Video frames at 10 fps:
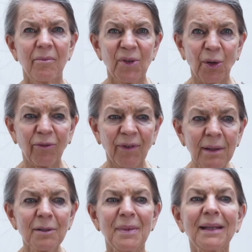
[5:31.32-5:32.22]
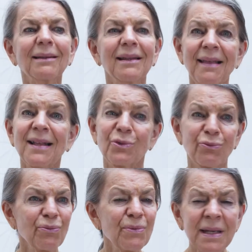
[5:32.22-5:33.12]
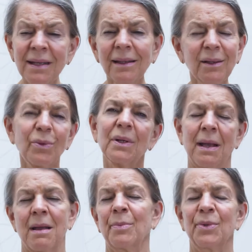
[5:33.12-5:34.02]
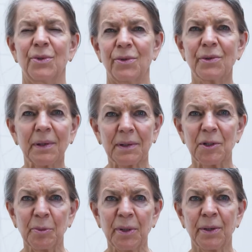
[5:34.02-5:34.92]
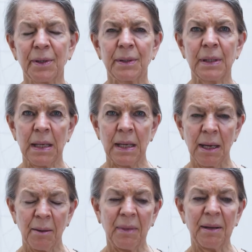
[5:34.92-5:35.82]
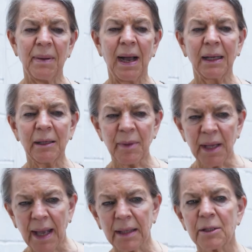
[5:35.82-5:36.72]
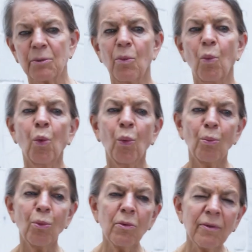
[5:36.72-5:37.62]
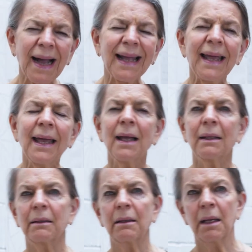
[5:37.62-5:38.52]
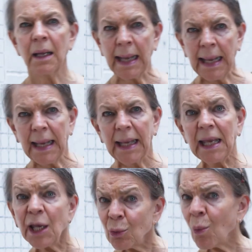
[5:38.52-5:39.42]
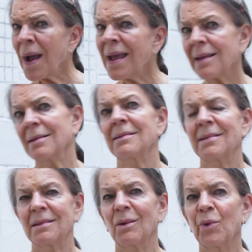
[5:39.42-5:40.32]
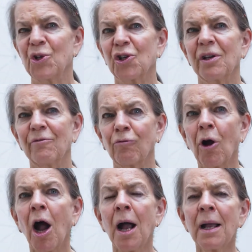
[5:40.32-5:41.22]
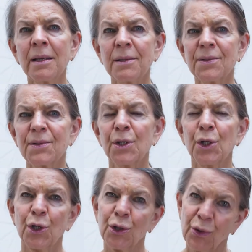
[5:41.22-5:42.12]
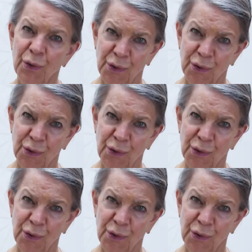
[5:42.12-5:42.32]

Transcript: You know, fundamentally, that's really what happened during this period. My body began to move again in ways which give rise to the